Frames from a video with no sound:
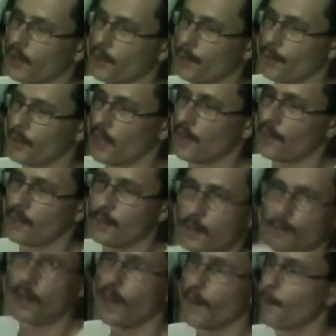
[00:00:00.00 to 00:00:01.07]
that was given to me
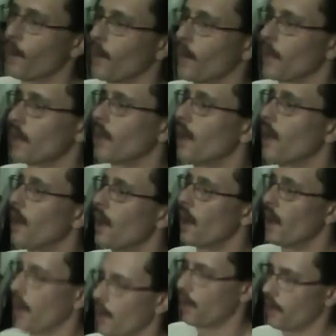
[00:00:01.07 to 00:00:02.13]
by a buddy,
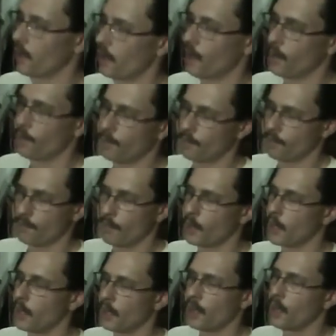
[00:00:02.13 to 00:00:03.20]
and
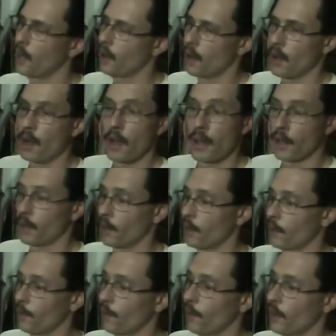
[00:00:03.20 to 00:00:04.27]
me and
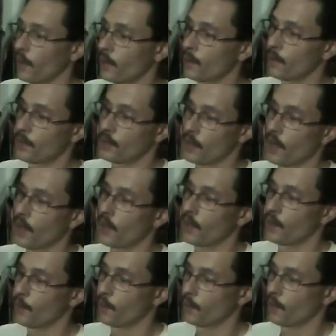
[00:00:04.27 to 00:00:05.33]
another friend decided
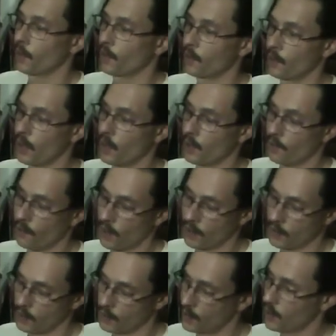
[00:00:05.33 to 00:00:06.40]
that we were going to try to find
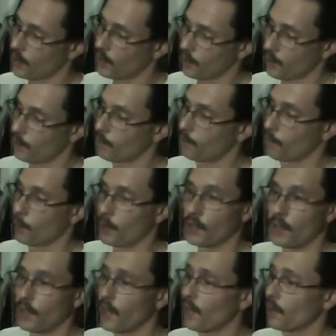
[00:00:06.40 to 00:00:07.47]
a stick and put it
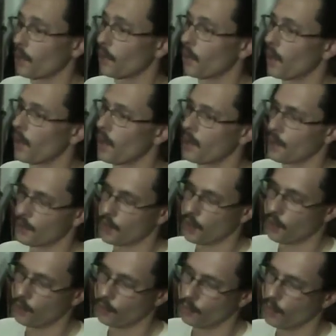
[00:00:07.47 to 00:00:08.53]
together.
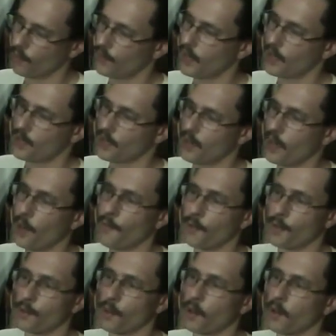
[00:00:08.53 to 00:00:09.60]
So we've tested it out for
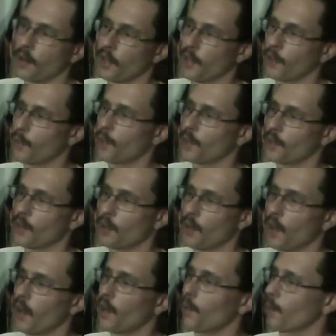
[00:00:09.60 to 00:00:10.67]
throwing, and it works
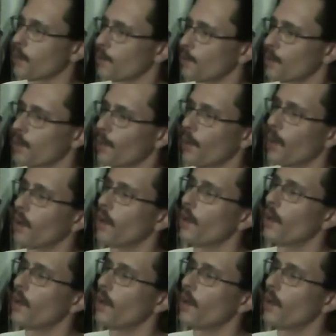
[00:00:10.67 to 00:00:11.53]
okay. Works pretty well.